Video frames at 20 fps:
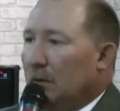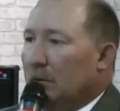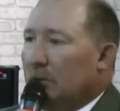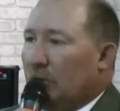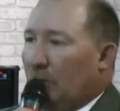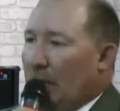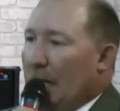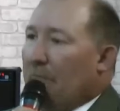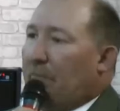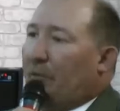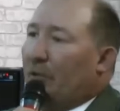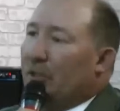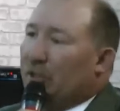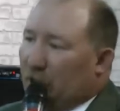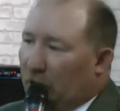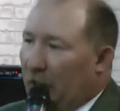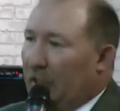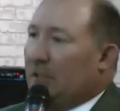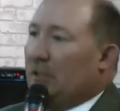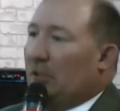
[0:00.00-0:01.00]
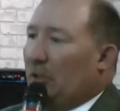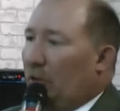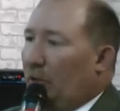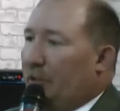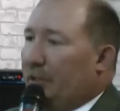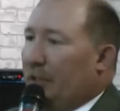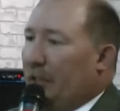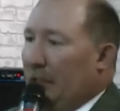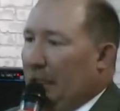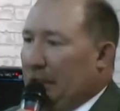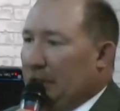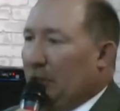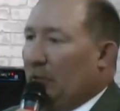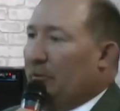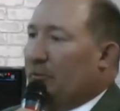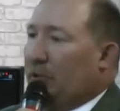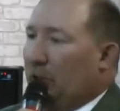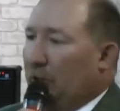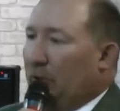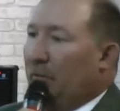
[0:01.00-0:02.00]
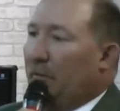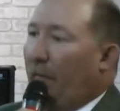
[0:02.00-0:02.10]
So I appreciate the Lord tonight, don't you?